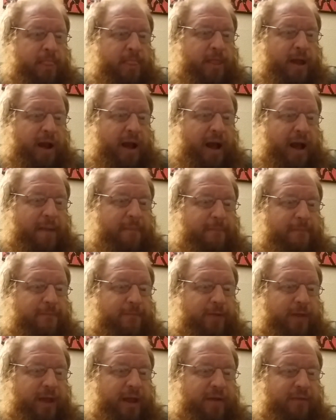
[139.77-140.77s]
The hop
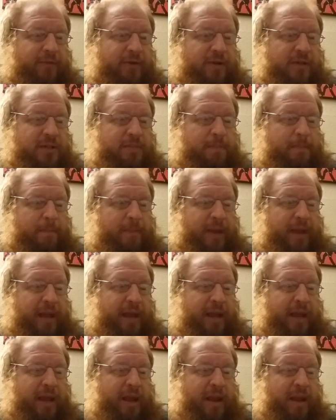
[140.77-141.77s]
flavors
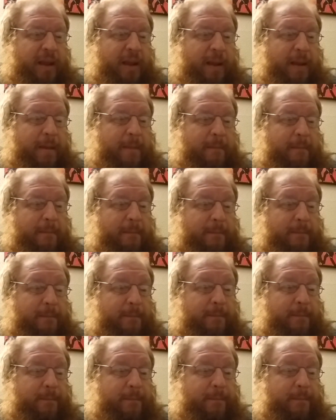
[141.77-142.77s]
big,
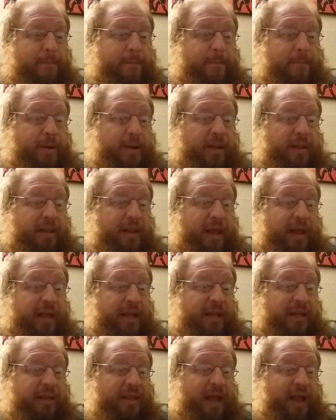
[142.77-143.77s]
but
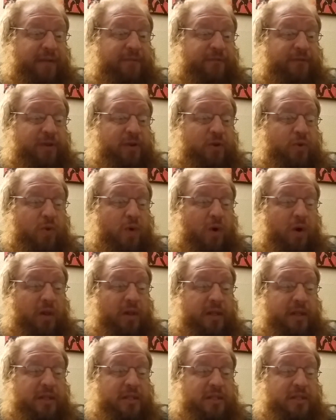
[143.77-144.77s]
like life in New
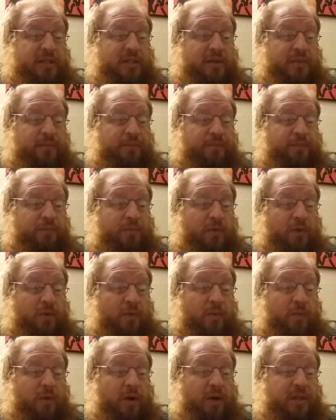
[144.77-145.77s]
Orleans,
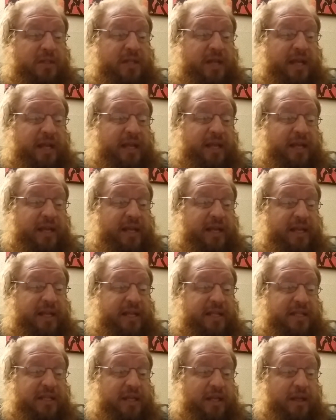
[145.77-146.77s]
we are taking it
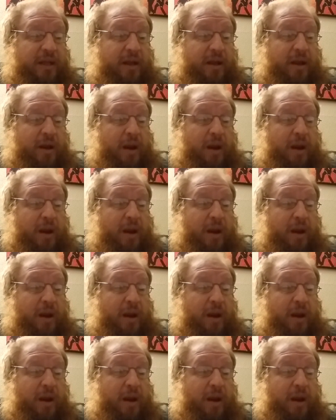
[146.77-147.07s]
easy.